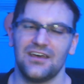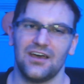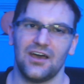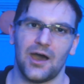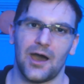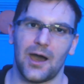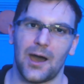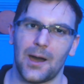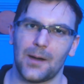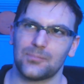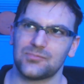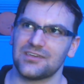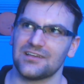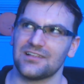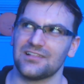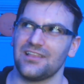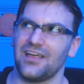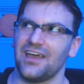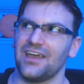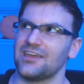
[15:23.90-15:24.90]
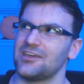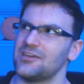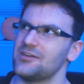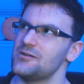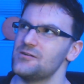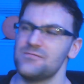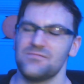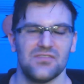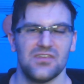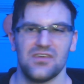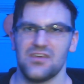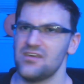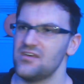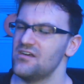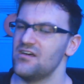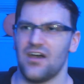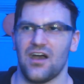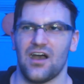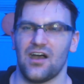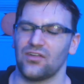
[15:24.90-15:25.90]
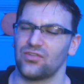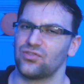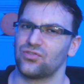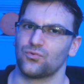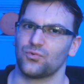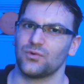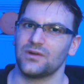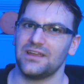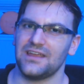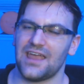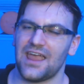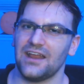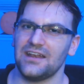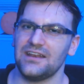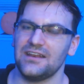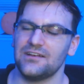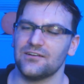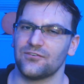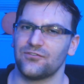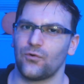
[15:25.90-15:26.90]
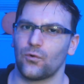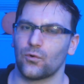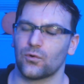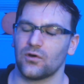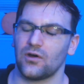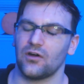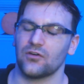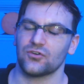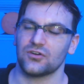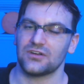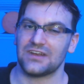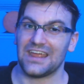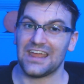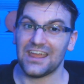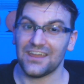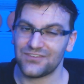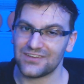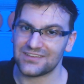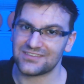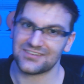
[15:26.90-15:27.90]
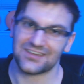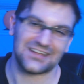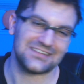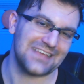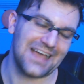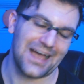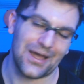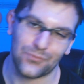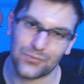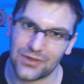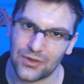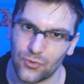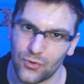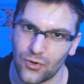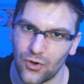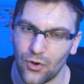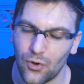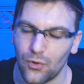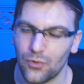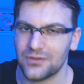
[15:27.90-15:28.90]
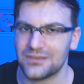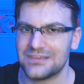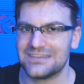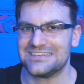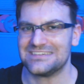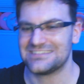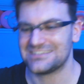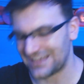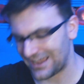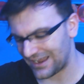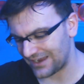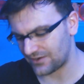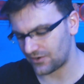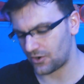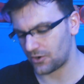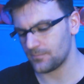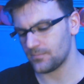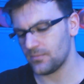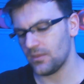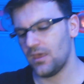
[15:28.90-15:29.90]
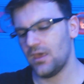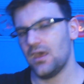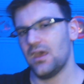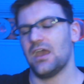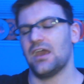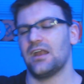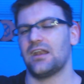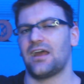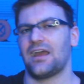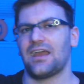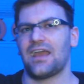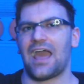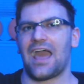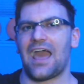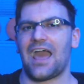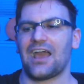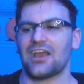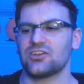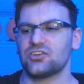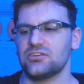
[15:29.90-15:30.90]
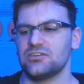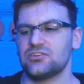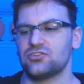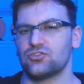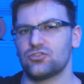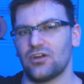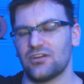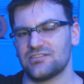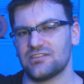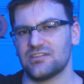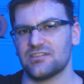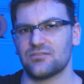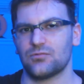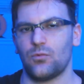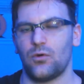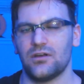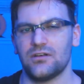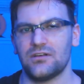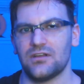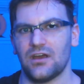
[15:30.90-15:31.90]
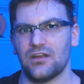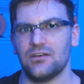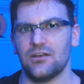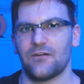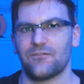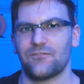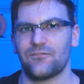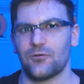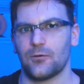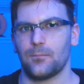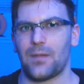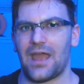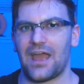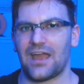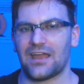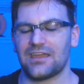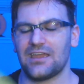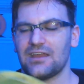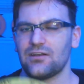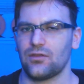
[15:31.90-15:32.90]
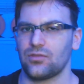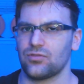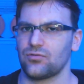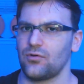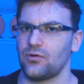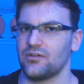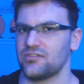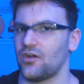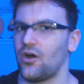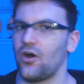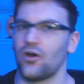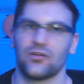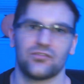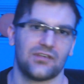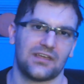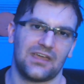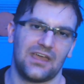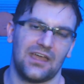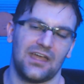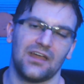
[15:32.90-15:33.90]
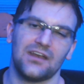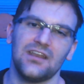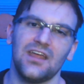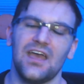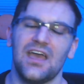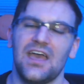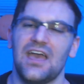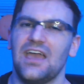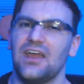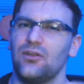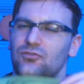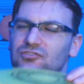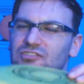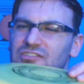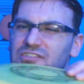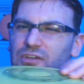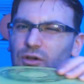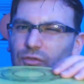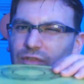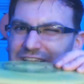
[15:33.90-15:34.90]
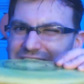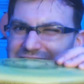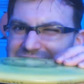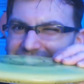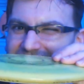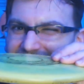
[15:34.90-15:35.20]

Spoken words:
up to like 380 to 400 if it's a downhill hole sidearm. And I actually trust this one enough for backhand. I'll throw it as hard as I can. And it'll just go like dead